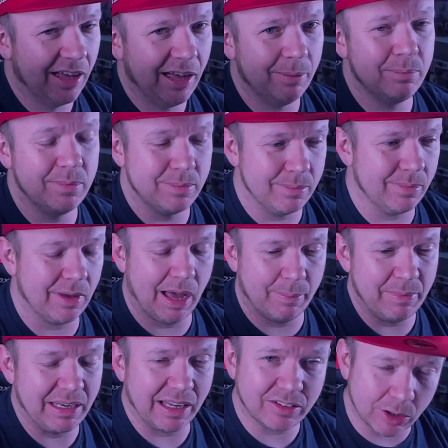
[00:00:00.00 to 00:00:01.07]
I
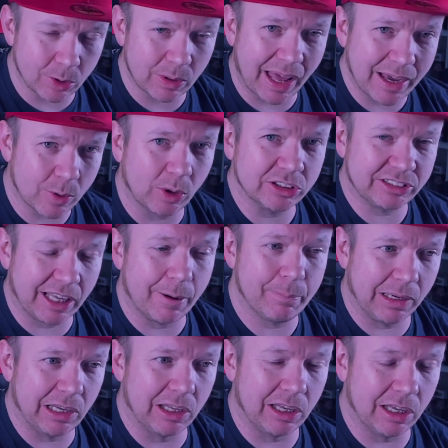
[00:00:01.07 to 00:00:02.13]
mean, I do like what's down
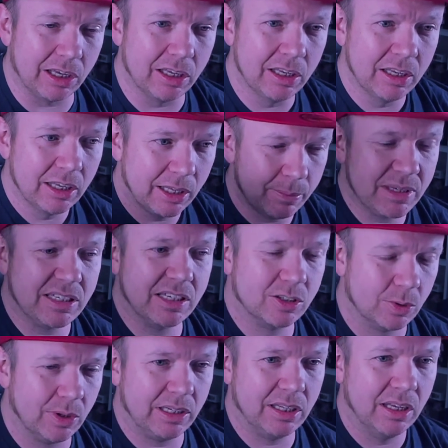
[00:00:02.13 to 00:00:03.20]
below, and Mrs.
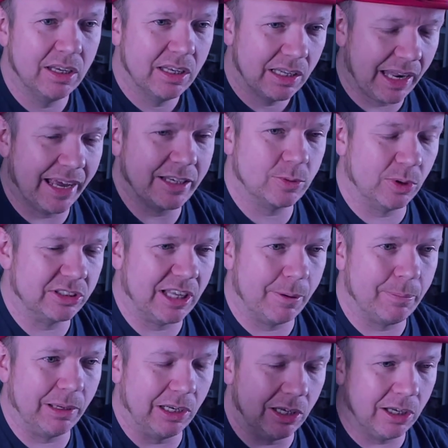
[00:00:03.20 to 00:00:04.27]
Squid likes what's down
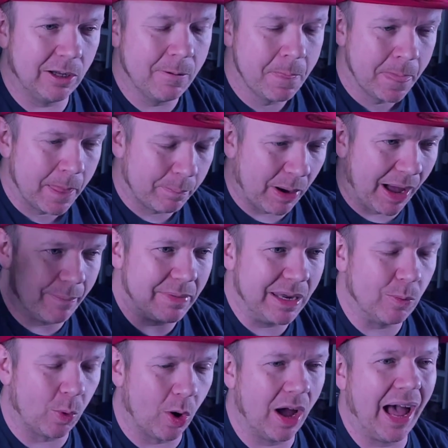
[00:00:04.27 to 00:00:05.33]
below, but I
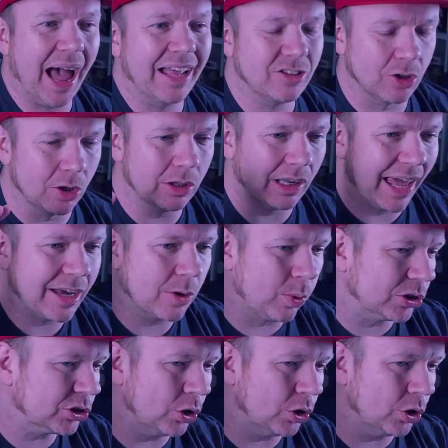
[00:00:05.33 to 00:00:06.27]
mean, I don't like what's